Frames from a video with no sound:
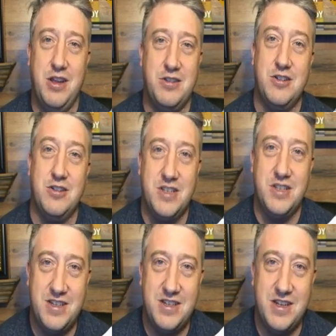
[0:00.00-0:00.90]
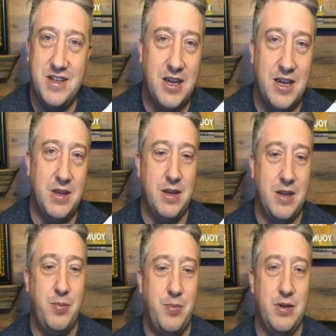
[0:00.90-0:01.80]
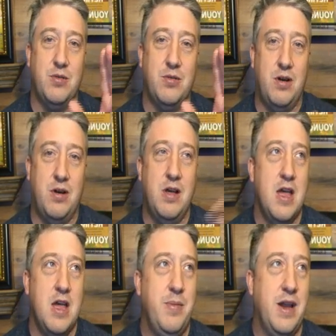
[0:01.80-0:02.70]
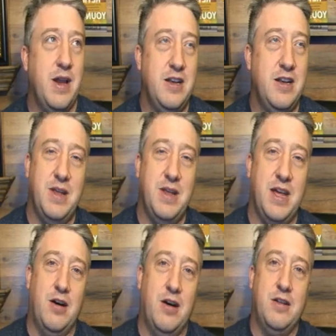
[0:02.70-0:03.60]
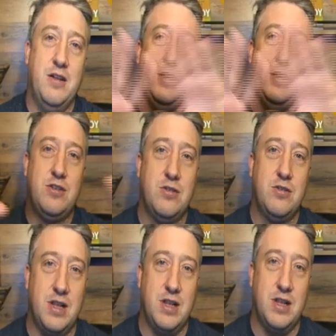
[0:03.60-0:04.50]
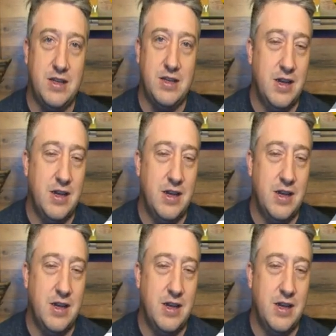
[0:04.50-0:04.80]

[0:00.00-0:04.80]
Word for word: "You're just in time," and he points to the wall behind him that had all of these cuckoo clocks,